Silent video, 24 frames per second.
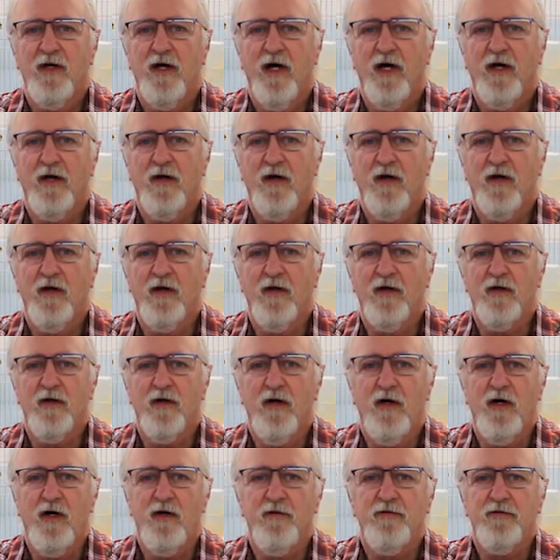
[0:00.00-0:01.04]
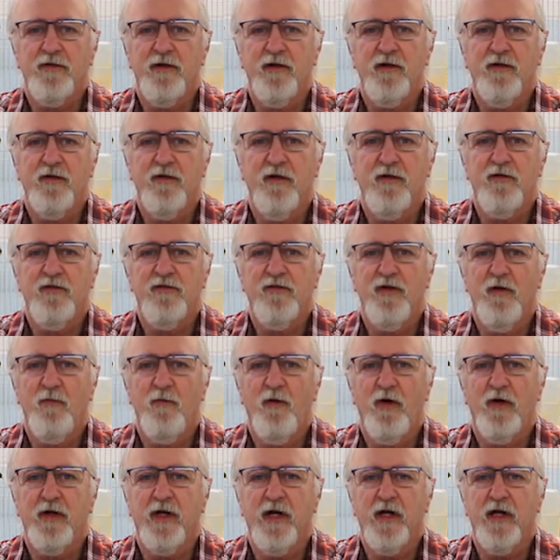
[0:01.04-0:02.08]
and are often
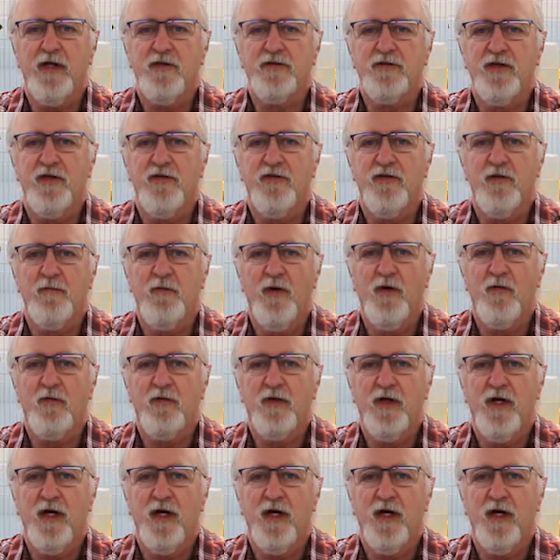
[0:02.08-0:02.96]
somewhat anxious about